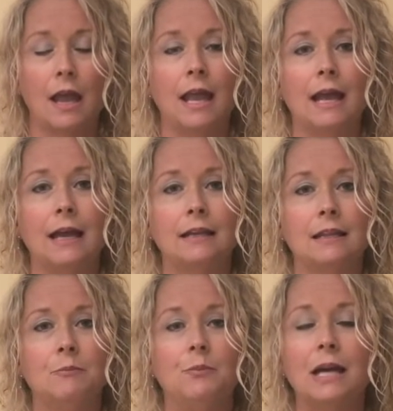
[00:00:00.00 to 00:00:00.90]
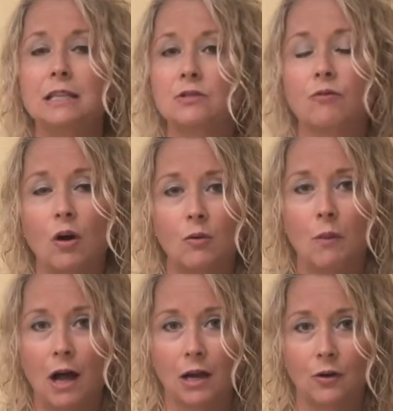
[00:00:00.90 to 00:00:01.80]
And the best role
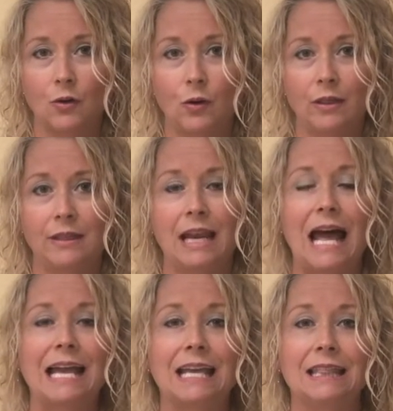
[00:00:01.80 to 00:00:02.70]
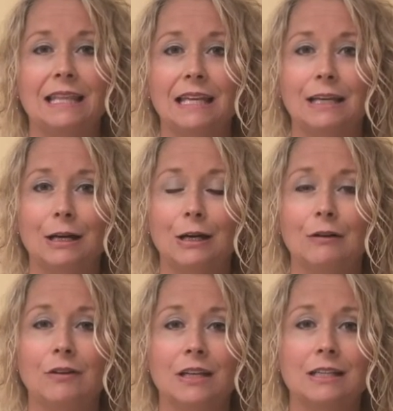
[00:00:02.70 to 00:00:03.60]
model that I can think
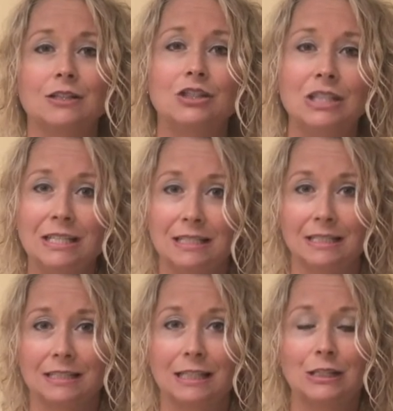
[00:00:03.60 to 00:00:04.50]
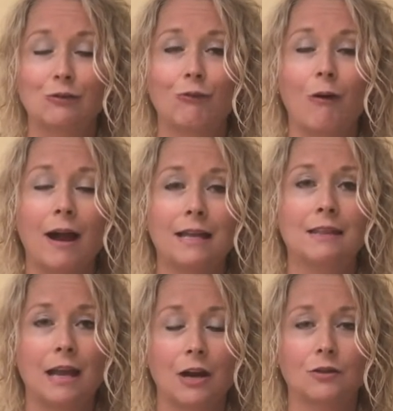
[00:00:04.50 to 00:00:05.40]
of is Jesus. He's right
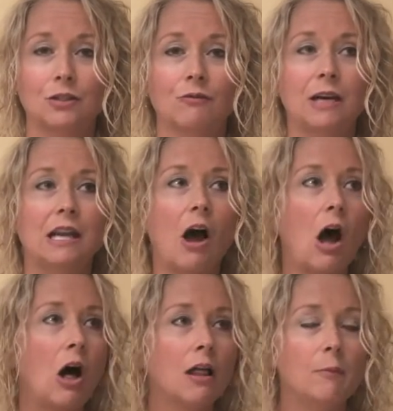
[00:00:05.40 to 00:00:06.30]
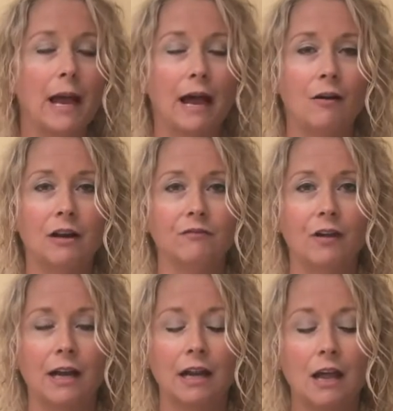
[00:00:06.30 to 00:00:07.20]
there to read all about and
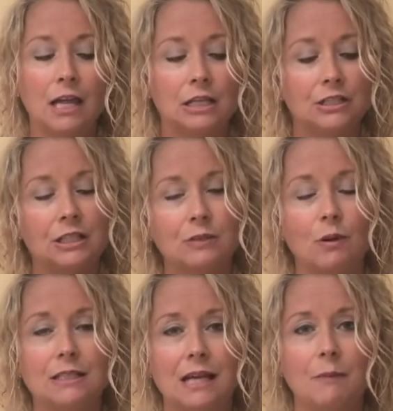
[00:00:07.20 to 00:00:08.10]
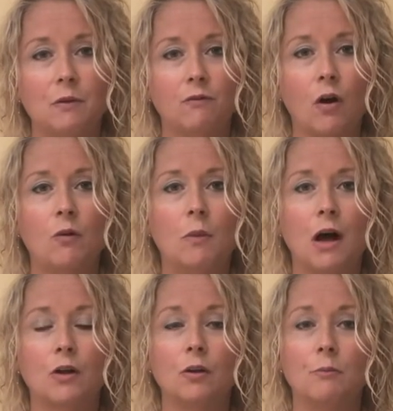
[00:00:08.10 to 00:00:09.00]
find just what type of role
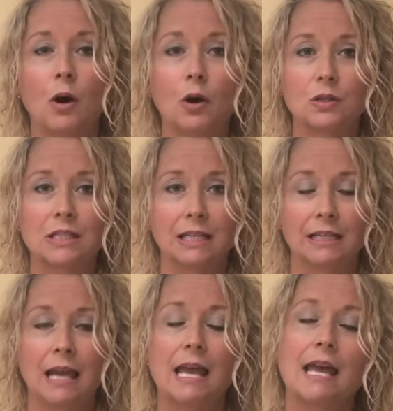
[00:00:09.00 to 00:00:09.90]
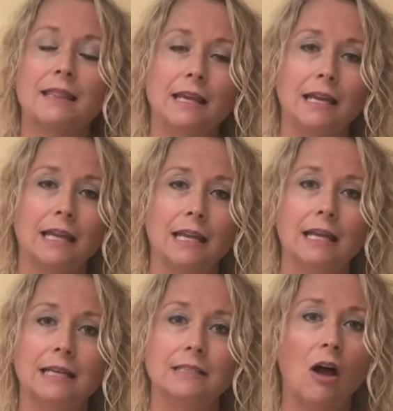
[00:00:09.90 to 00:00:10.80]
model and person that he
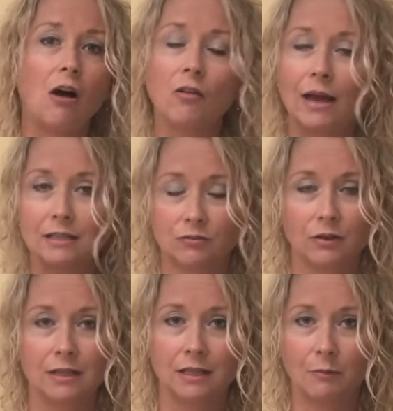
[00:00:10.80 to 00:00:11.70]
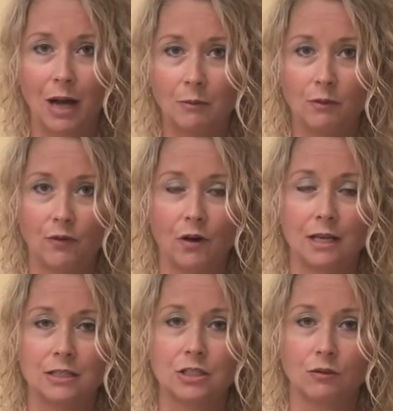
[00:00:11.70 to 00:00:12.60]
is. All that's written in the Bible for
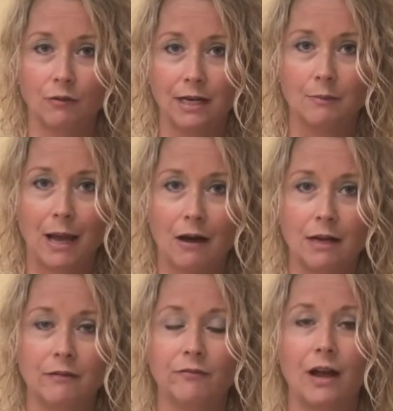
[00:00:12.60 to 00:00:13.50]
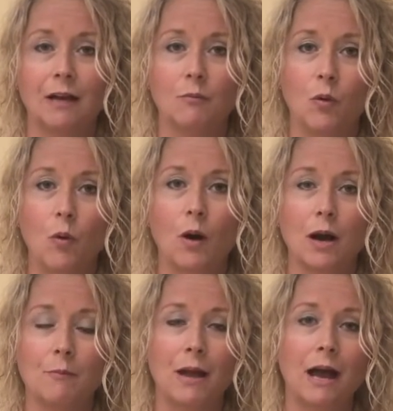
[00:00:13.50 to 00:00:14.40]
us to read about and find more
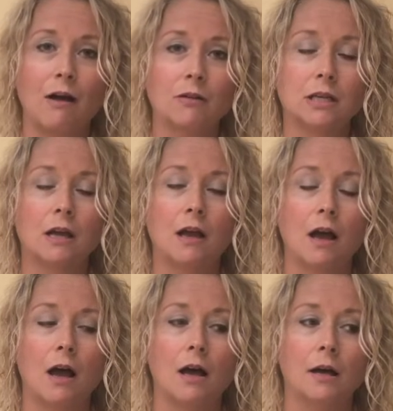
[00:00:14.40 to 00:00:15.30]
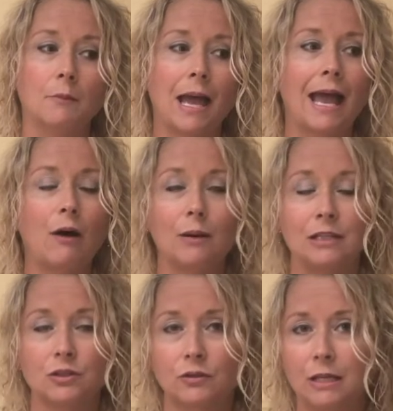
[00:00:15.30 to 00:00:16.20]
about um, how he
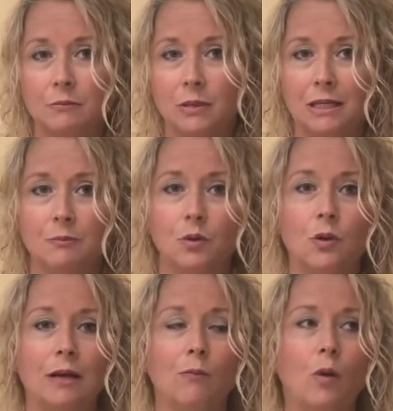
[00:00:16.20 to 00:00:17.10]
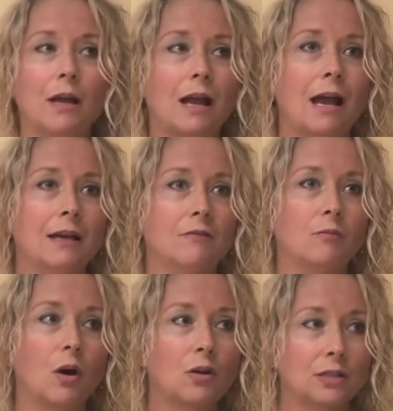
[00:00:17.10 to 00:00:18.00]
treated people and what kind of
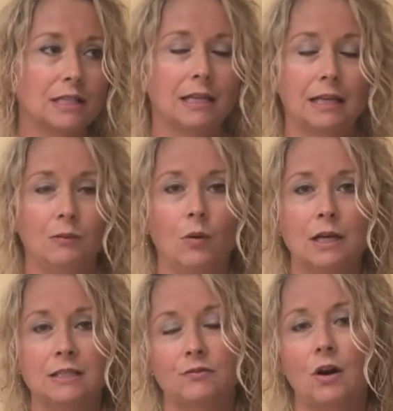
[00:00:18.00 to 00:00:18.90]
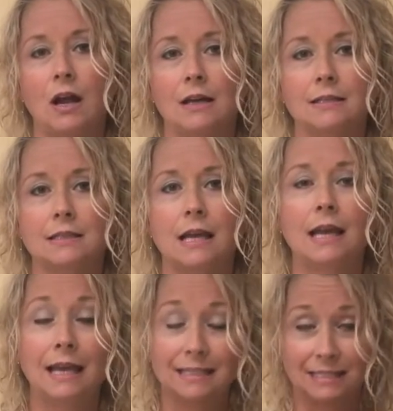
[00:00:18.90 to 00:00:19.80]
person he was for us
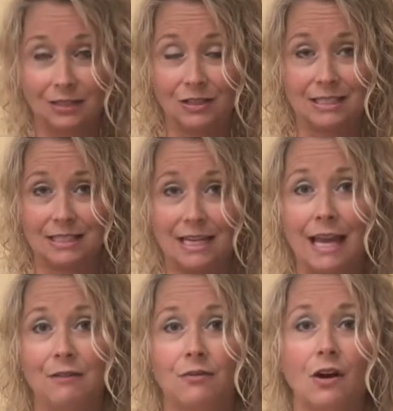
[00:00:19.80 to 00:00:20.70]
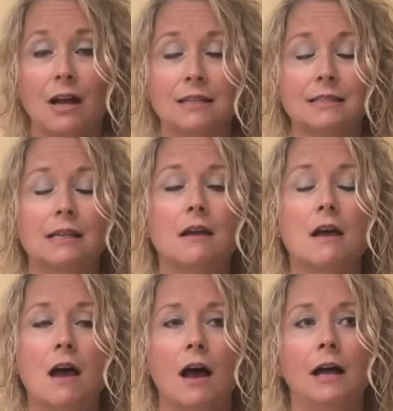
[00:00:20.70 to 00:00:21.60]
and still is today for us.
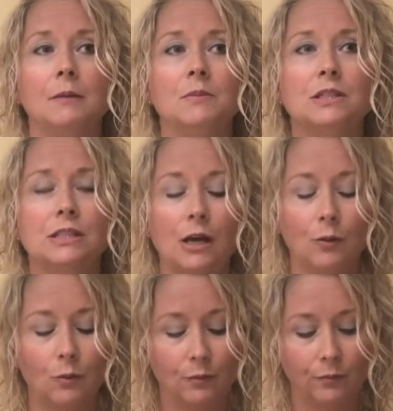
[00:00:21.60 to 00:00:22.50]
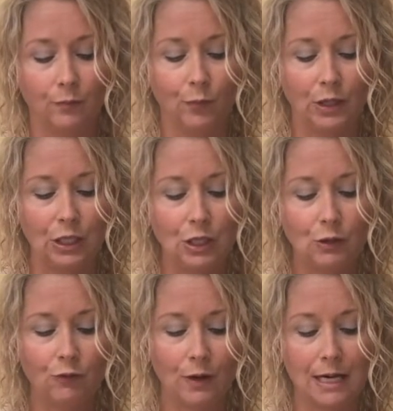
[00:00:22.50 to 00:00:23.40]
Um, so when
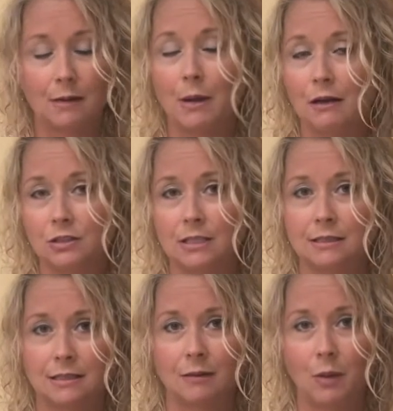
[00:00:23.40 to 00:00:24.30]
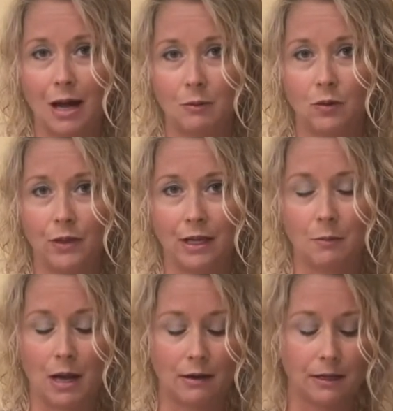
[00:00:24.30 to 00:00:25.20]
you read about Jesus in the Bible, think
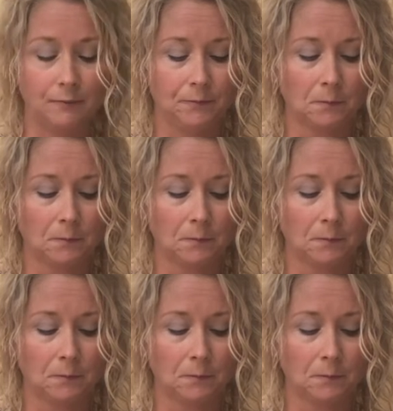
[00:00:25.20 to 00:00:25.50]
about it